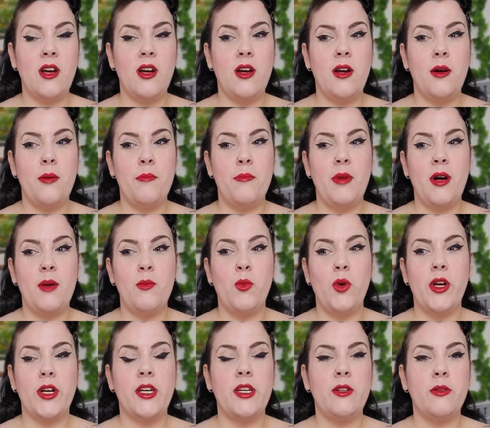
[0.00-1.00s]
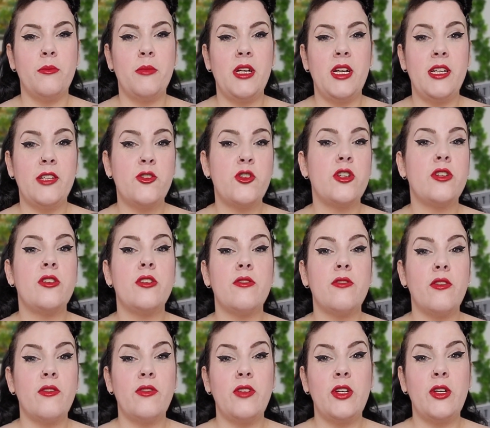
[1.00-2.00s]
I'm working on my
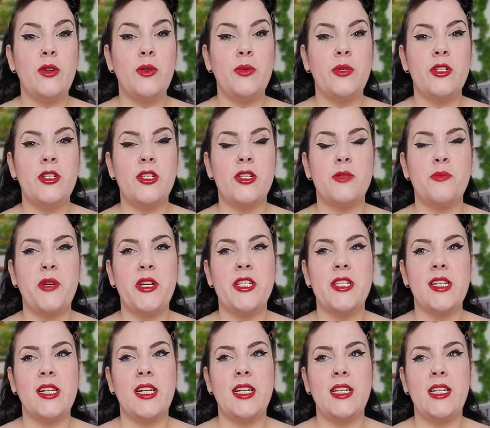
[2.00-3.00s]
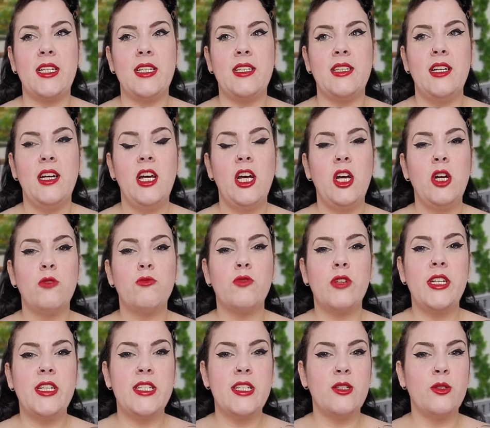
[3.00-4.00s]
literature review, which is basically
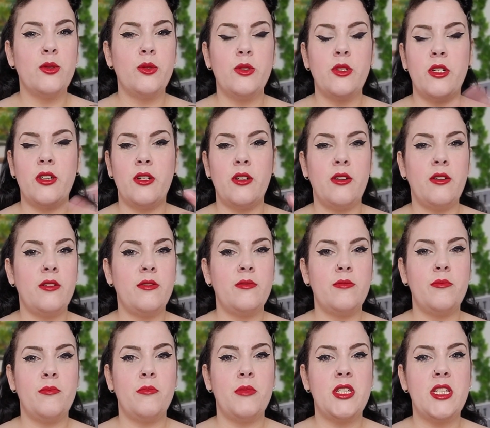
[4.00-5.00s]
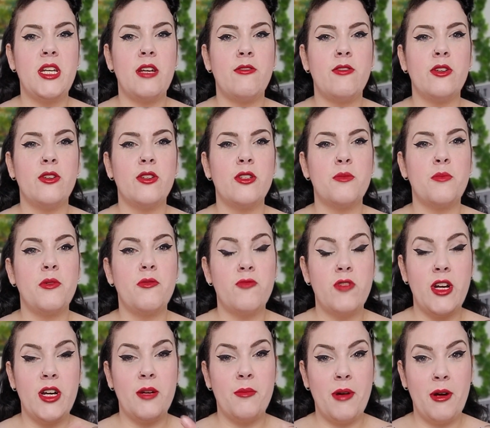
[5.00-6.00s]
reading all the material that's been
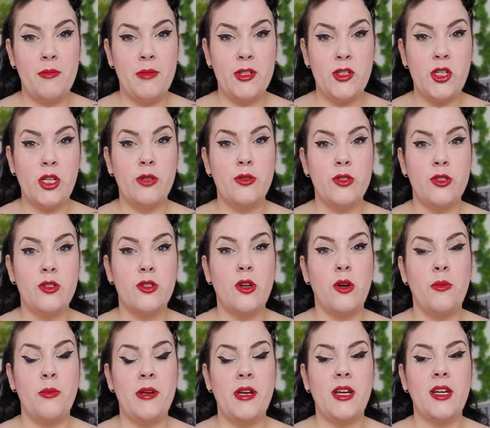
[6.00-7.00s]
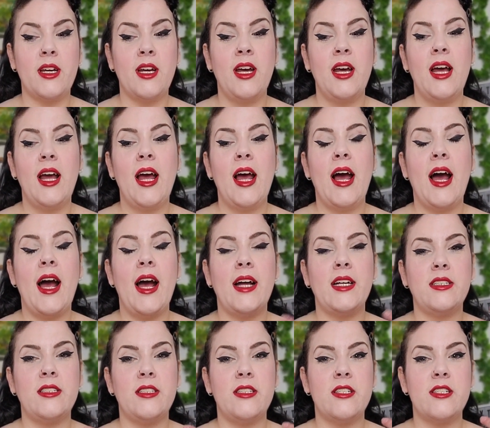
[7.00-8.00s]
written about my chosen topic
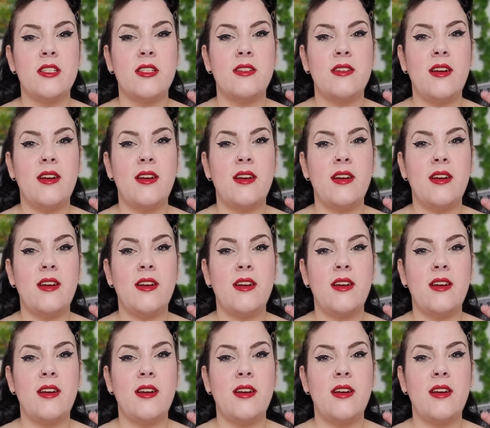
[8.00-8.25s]
and